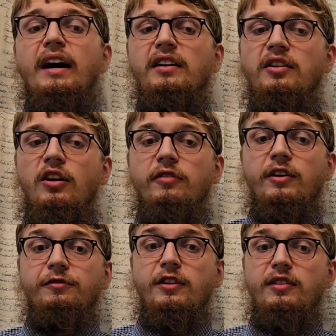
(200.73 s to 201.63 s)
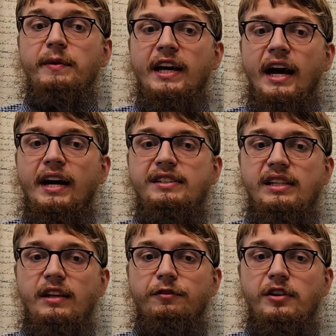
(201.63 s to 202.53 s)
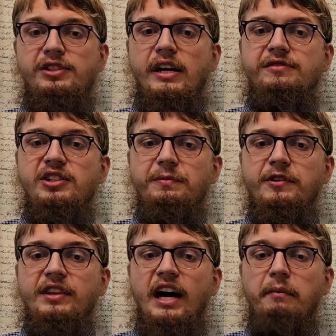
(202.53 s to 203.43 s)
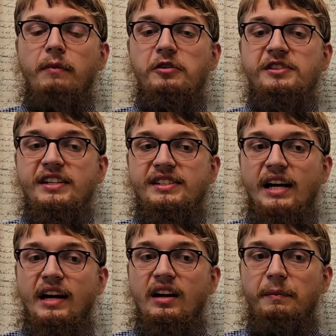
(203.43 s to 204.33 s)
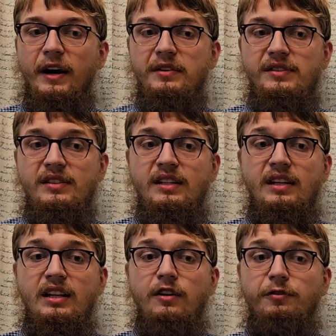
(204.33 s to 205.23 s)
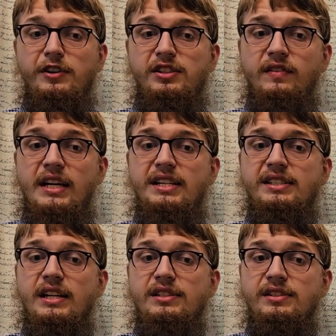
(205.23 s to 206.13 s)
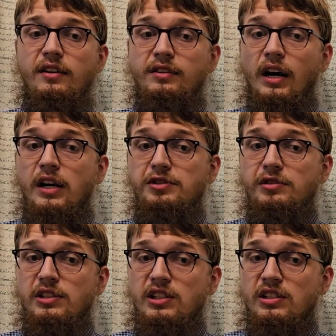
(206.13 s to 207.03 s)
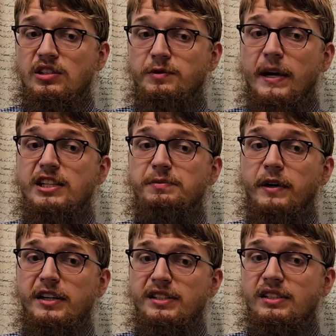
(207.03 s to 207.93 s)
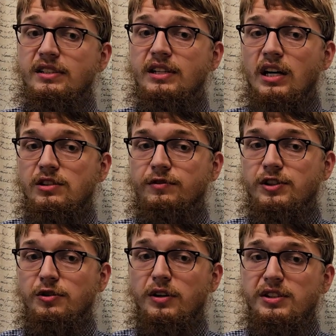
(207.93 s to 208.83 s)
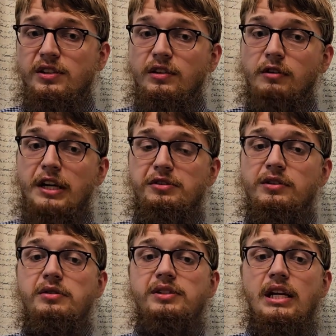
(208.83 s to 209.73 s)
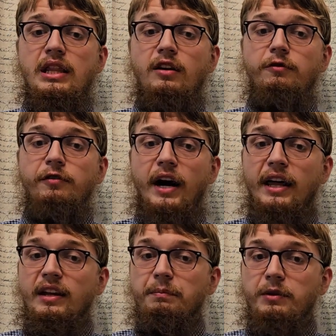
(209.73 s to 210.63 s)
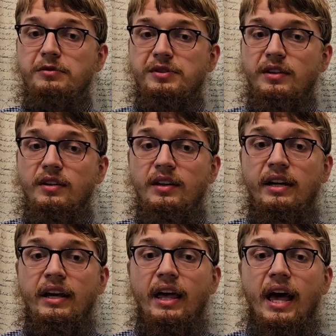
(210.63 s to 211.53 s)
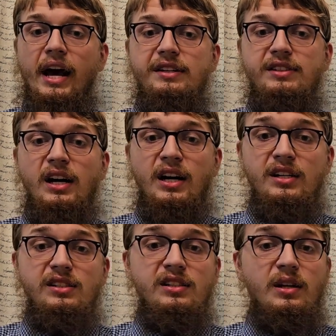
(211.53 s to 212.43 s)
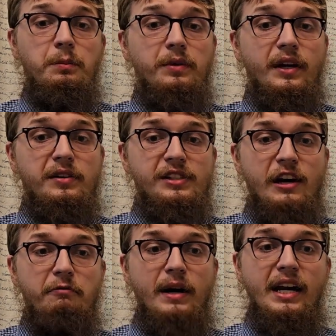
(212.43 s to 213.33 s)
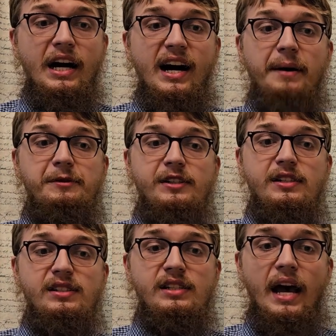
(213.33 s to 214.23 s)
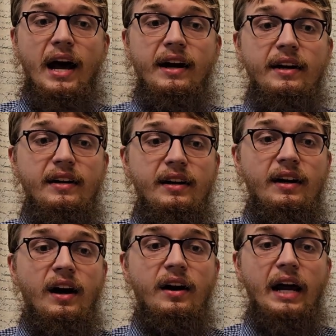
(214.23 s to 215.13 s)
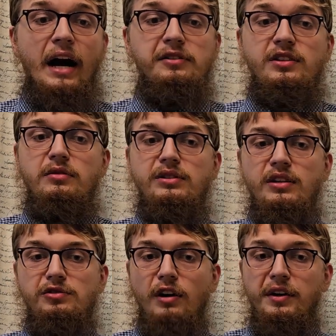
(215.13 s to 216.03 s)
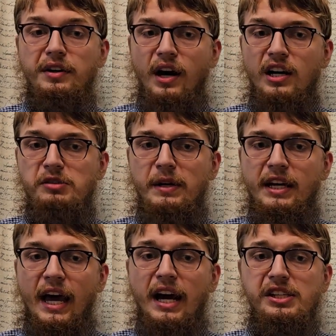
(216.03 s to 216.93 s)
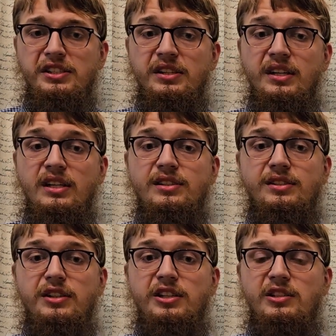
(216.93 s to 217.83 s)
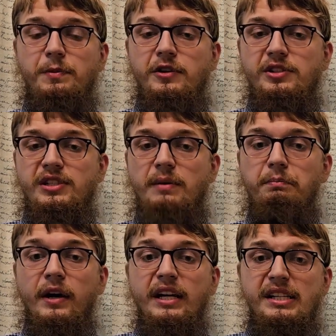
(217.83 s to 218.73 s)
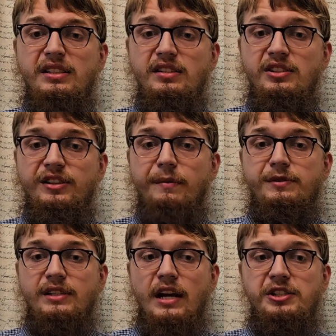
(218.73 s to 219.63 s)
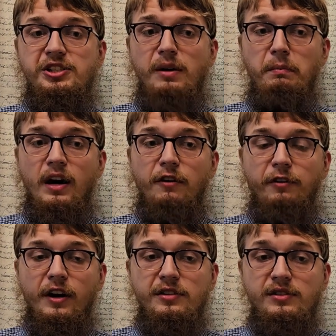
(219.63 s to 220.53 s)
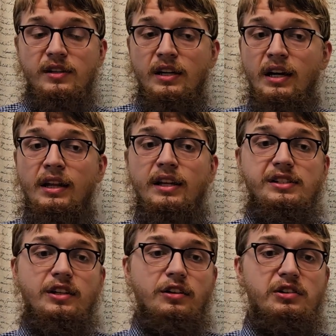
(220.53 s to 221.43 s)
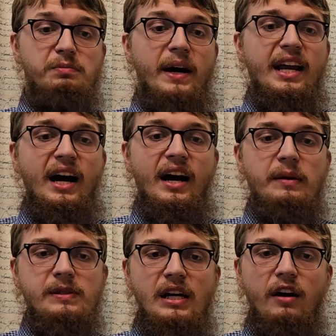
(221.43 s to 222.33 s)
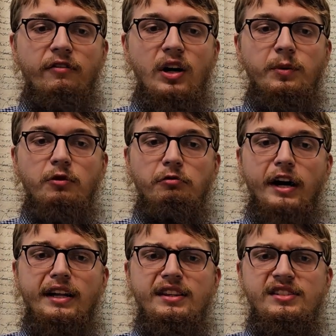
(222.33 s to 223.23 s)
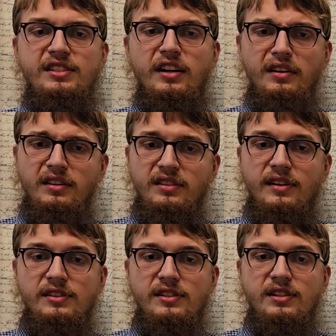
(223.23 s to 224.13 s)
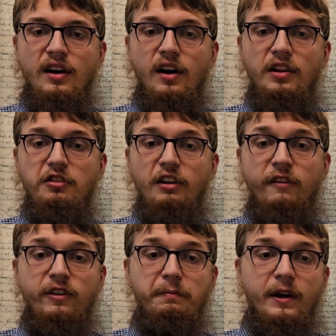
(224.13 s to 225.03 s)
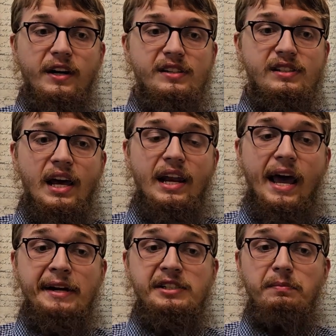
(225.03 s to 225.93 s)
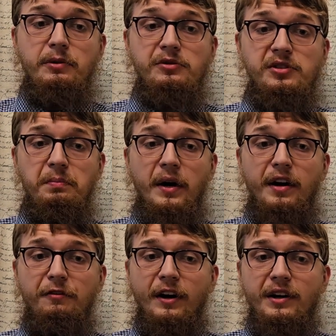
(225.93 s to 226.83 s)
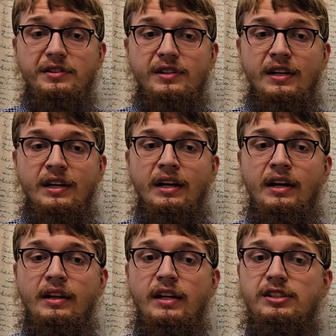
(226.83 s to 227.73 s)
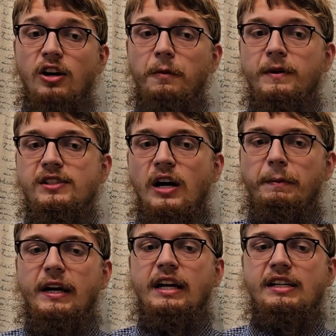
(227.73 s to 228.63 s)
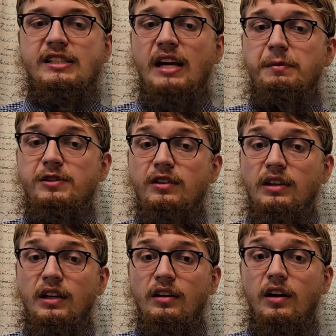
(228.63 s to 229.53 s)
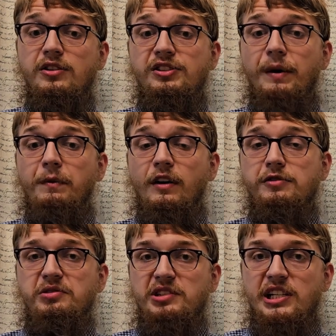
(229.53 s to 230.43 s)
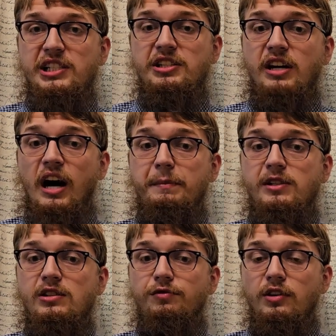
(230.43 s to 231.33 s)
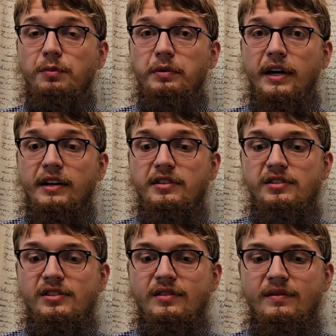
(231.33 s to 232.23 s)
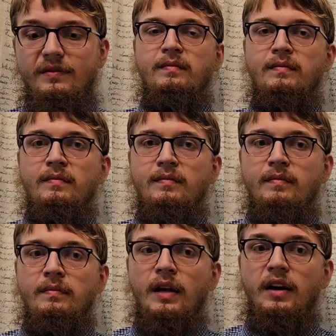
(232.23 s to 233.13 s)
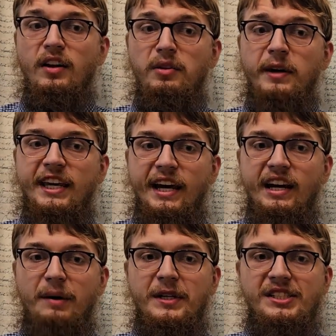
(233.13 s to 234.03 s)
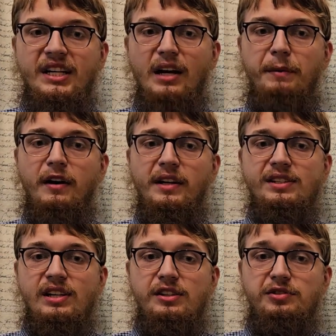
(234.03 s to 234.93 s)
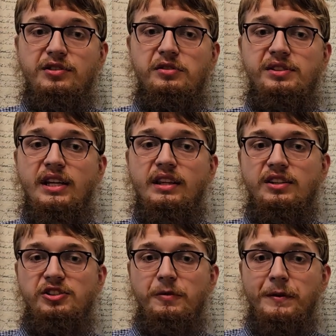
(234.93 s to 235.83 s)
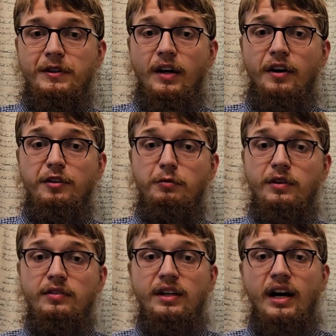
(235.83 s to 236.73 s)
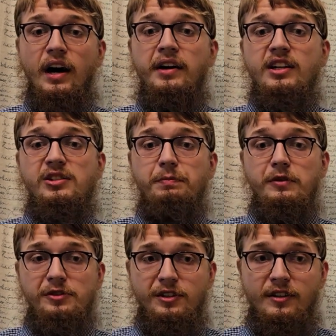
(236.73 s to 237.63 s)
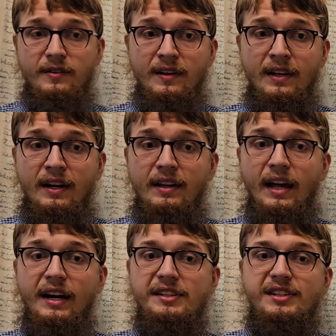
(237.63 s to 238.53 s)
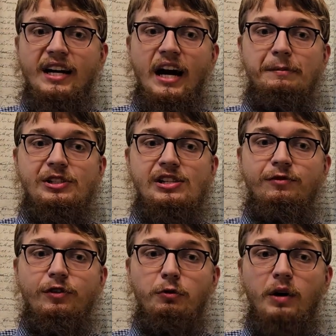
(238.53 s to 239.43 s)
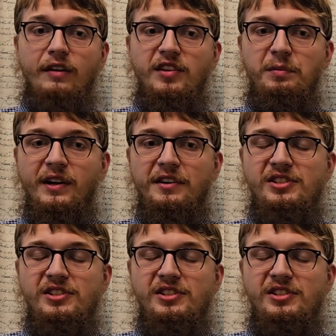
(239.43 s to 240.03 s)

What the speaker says: I'll go over a few of the mechanics in the full set of Jupiter that I'm most excited about. The first of these is Darth Ostrich's Space Smart, DOS for short, introduced in the Violet booster. At DOS, players have many options added on how to use their drawn cosmic cash, such as purchasing bunnies, ships, and ship modifiers. This includes many items that are available right at the start, such as the holographic bunnies and engine booster modifiers. This opens up an exceptionally large number of strategic options for the players. Another mechanic I'm excited about is introduced in the Jupiter Otherworldly Onyx booster. That is the option for one of the players